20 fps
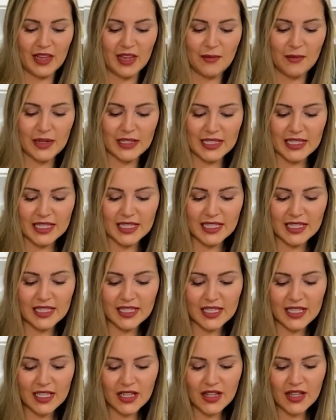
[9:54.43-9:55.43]
but
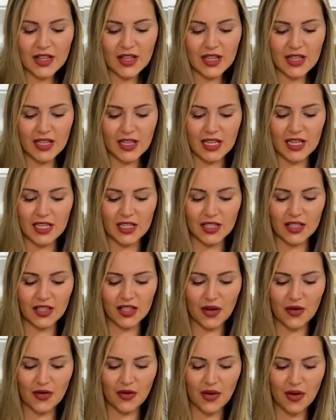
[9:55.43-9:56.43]
still
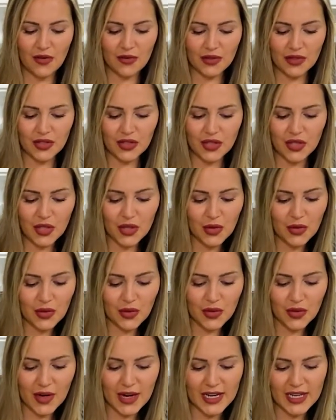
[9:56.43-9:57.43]
don't go too
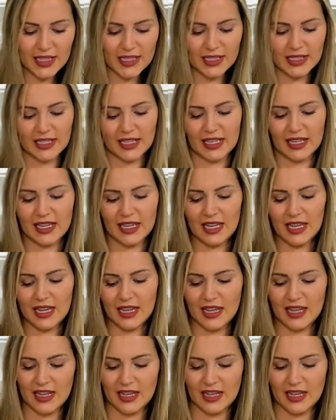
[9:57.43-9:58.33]
crazy.